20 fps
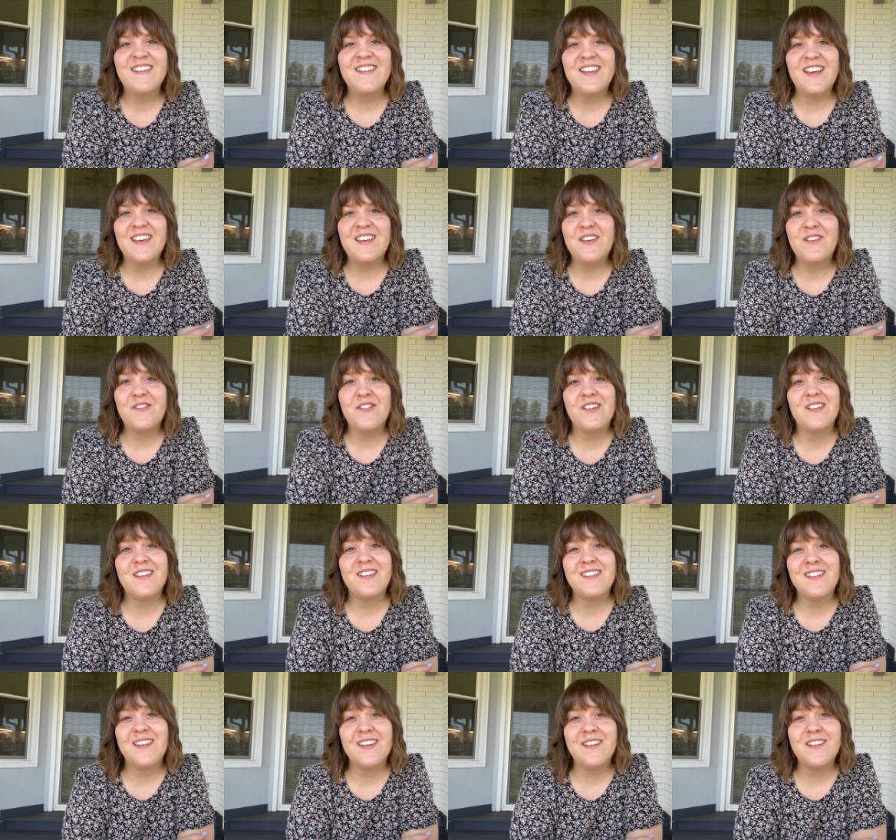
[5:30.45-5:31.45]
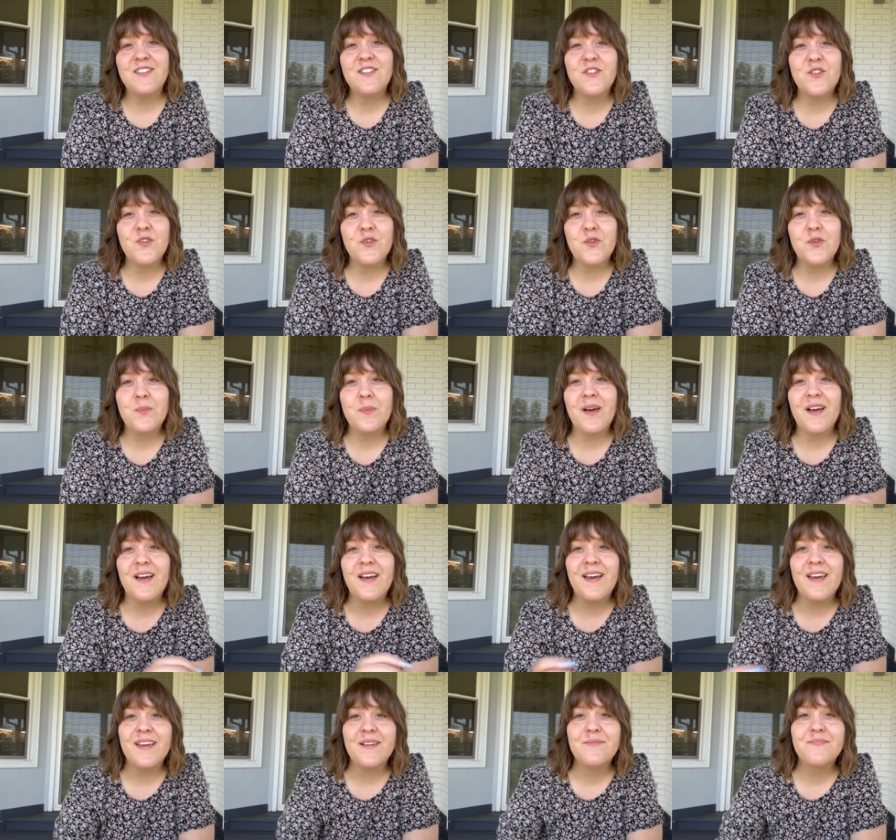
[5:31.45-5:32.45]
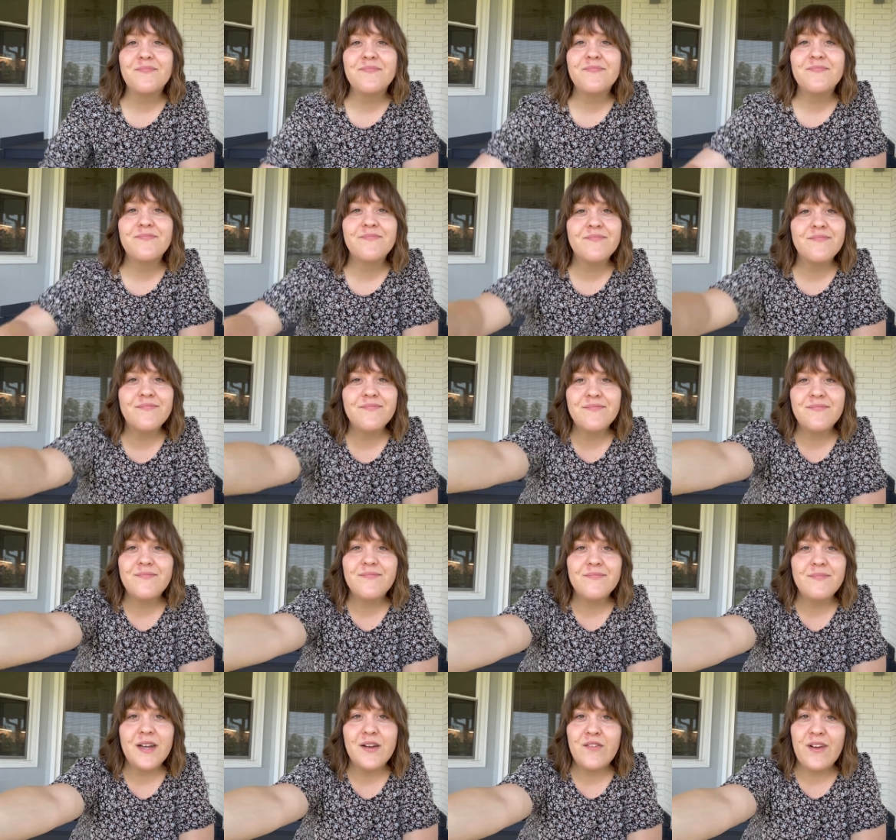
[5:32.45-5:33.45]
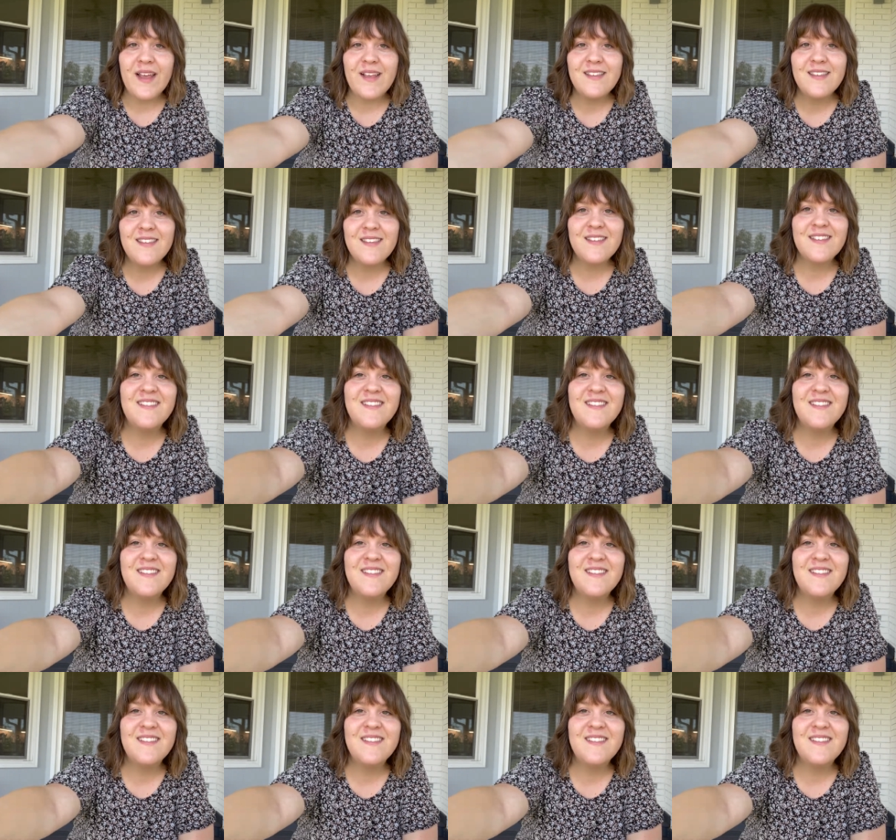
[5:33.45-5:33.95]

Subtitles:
Thank you for listening to my rent.